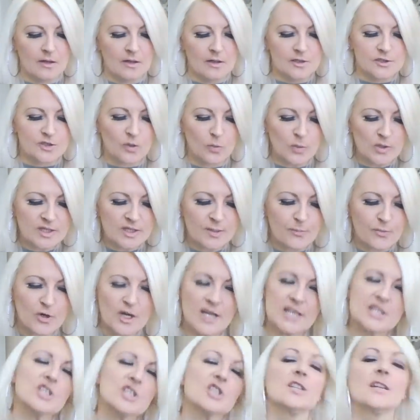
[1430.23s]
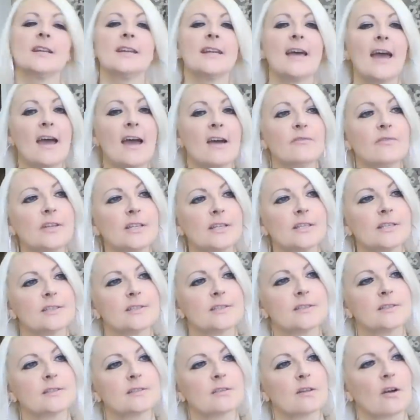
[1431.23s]
So with depression and
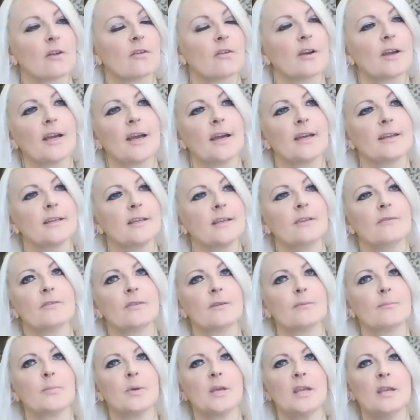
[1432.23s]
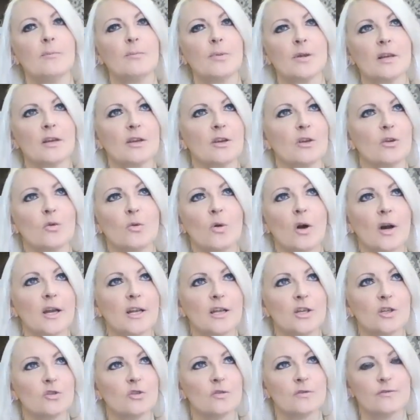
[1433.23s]
heaviness, all right, and even people who I
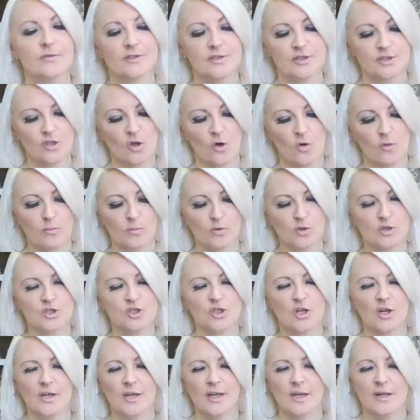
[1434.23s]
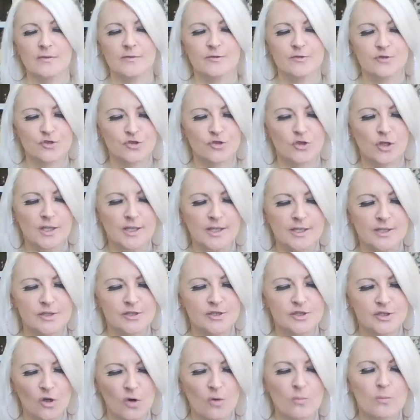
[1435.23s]
loved so much, I have tried
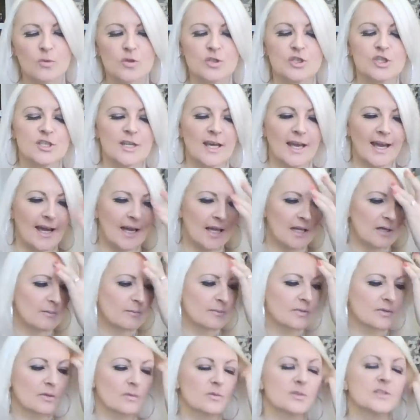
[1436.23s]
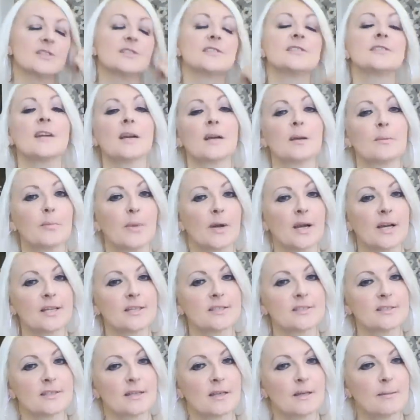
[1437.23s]
so much to help. There was a certain
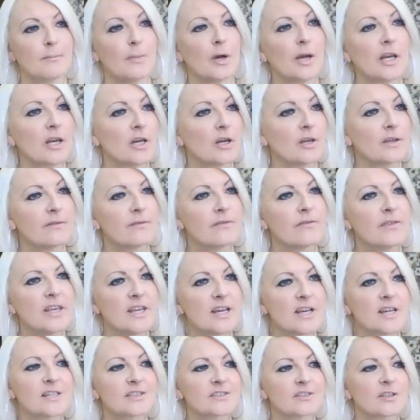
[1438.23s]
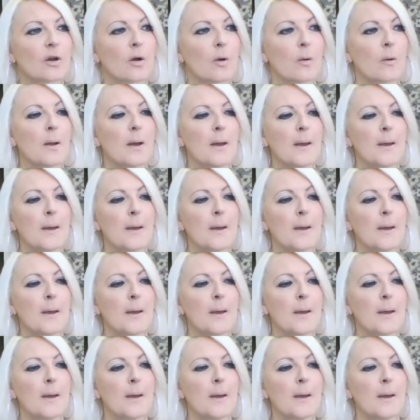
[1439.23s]
person in my life years ago,